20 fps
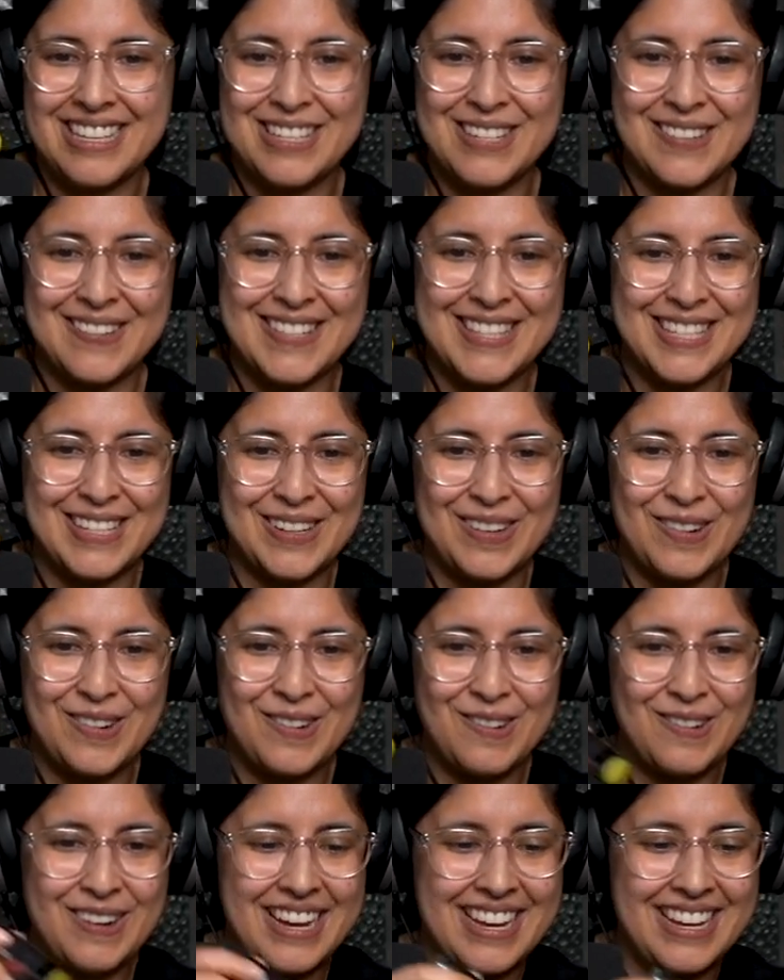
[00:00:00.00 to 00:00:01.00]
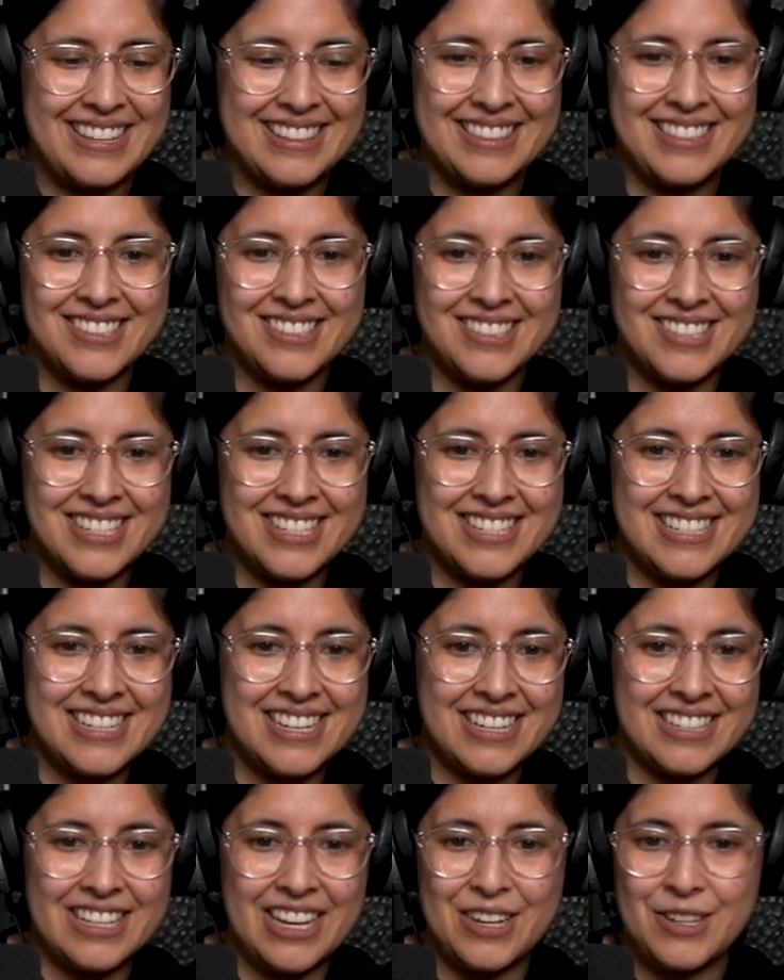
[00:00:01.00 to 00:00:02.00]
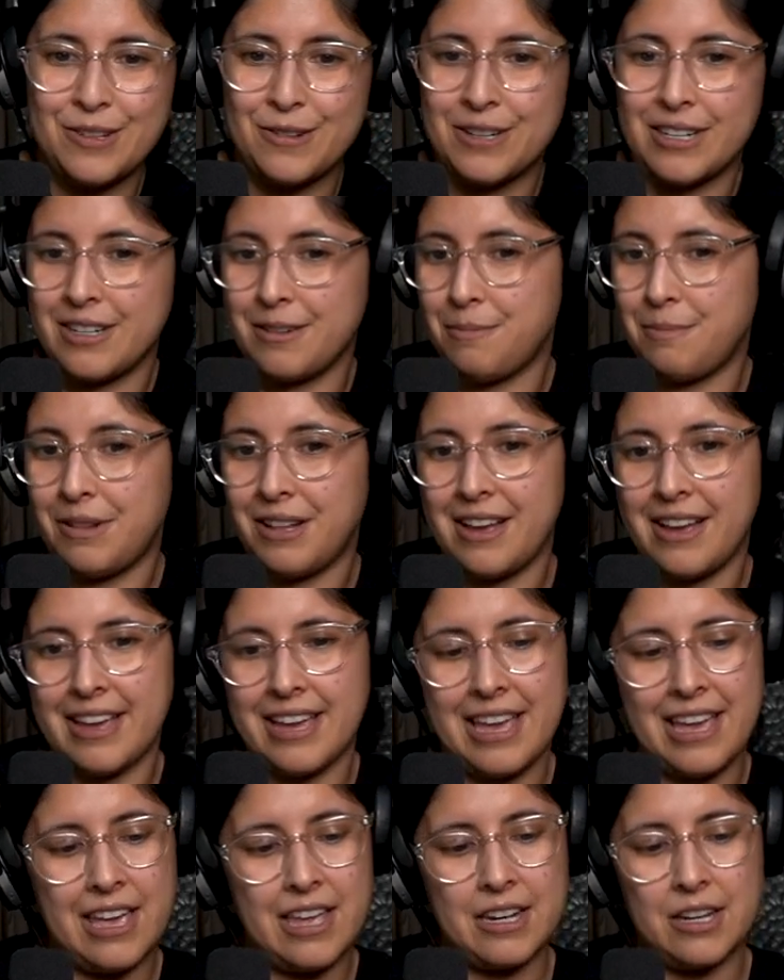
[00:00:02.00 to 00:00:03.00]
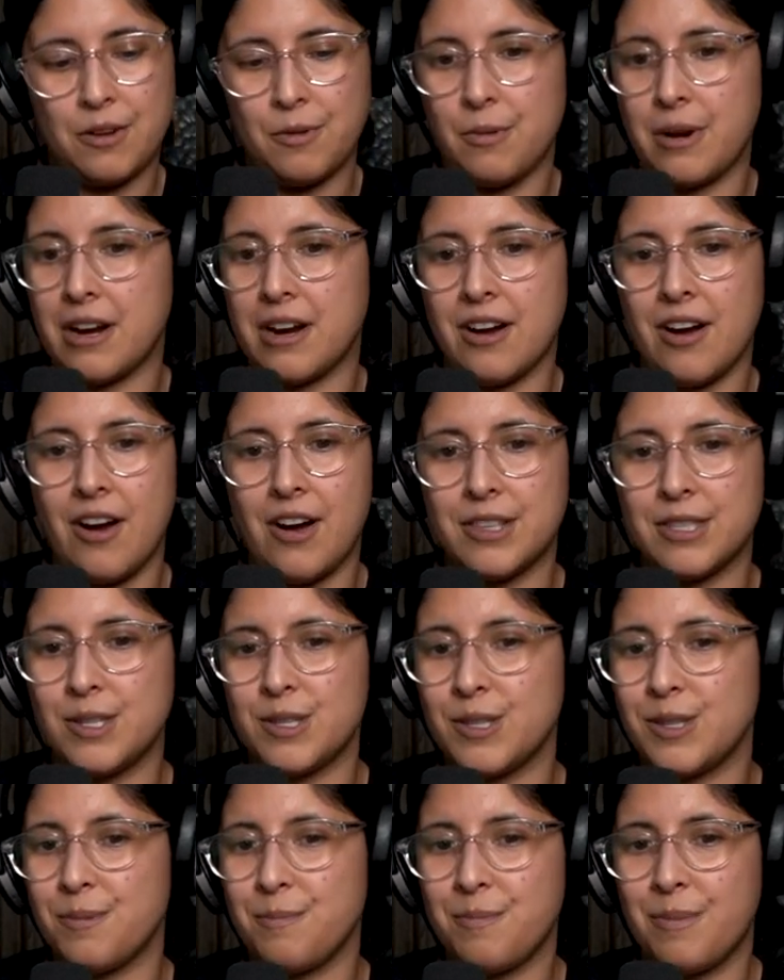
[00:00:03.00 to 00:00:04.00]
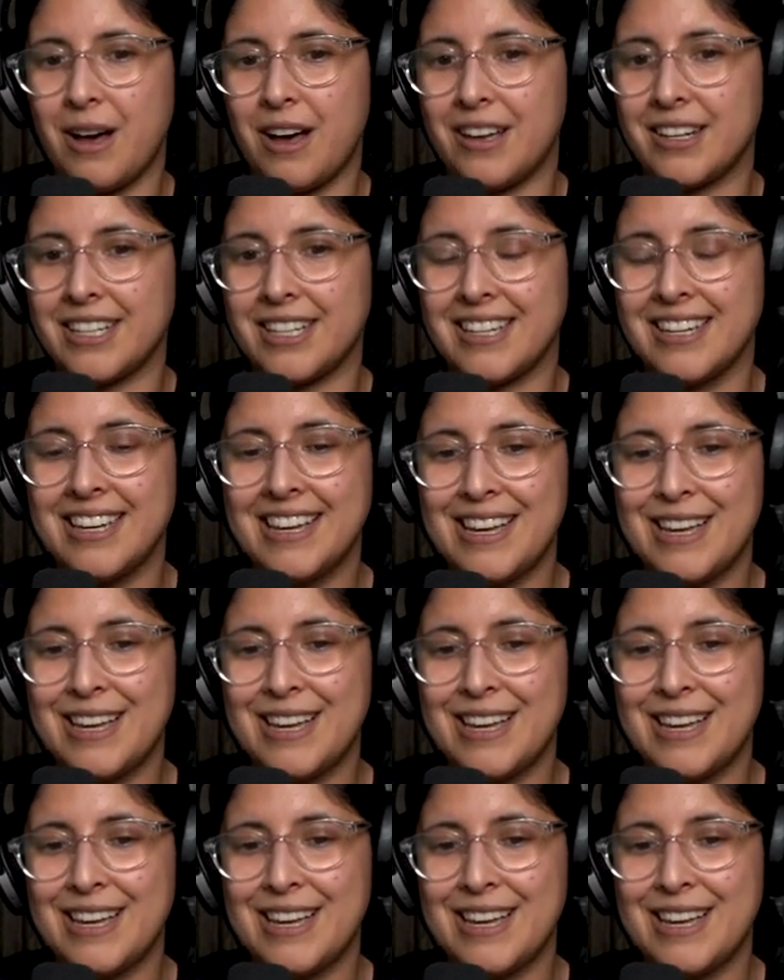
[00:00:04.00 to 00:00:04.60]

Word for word: So it's a great little stick that you can apply anywhere onto the body.